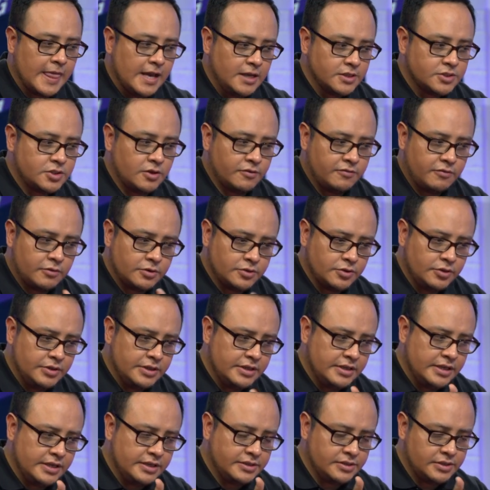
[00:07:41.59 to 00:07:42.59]
So for
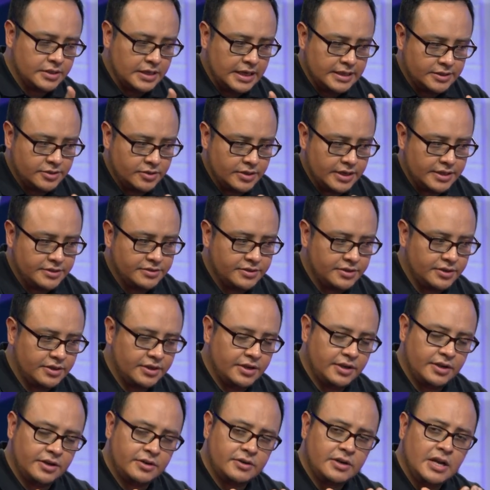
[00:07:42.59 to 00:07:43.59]
doing this, as you can see
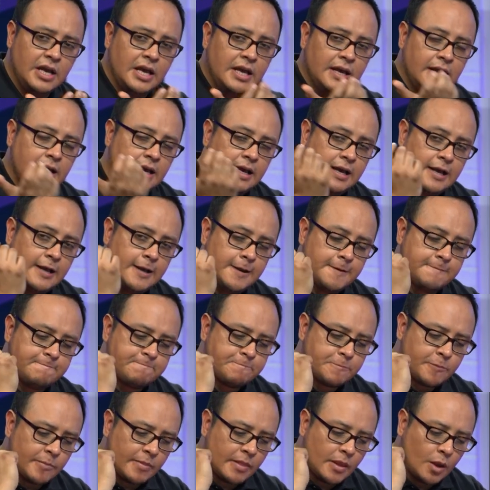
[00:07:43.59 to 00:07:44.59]
here, um,